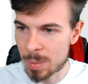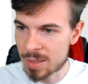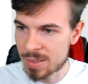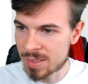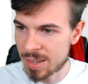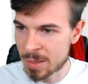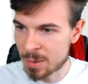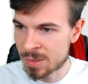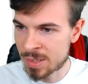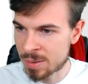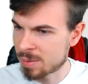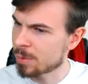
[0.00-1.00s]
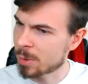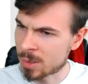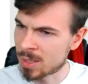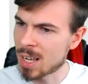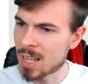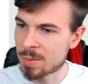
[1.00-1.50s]
I use it for a
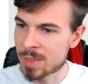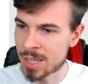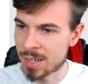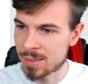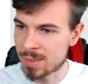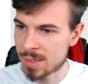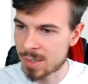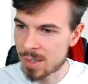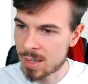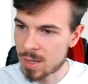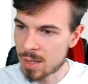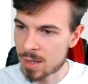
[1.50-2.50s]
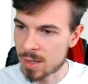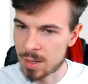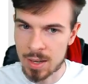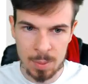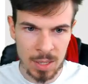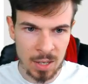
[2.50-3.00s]
lot of things. I'm
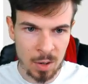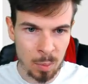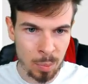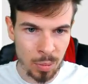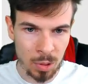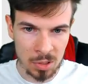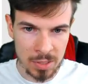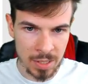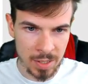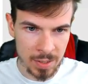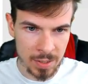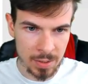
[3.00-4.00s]
gonna go bold here.